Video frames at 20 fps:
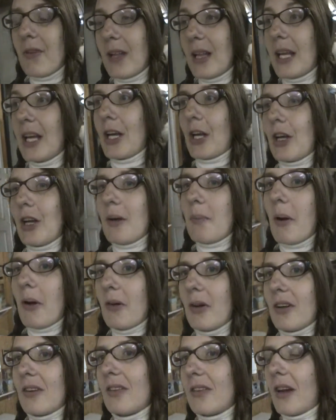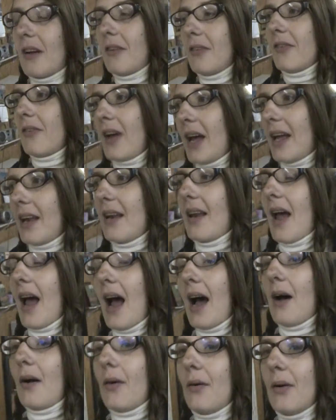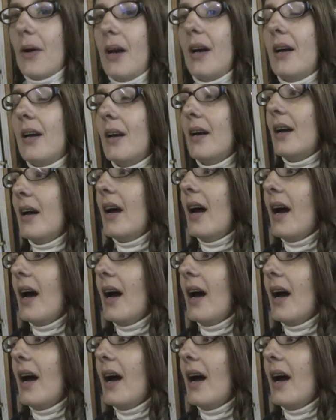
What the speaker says: feeling good about yourself and how